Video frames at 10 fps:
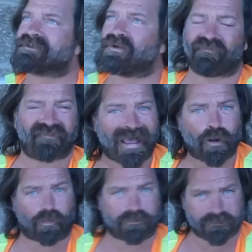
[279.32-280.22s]
It's called
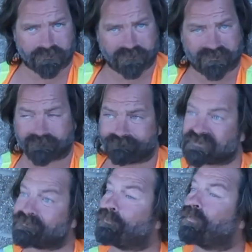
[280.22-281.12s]
Flowers.
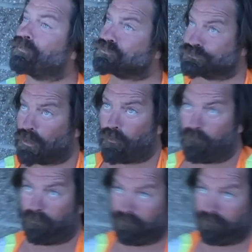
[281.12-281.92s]
It's my brother's song.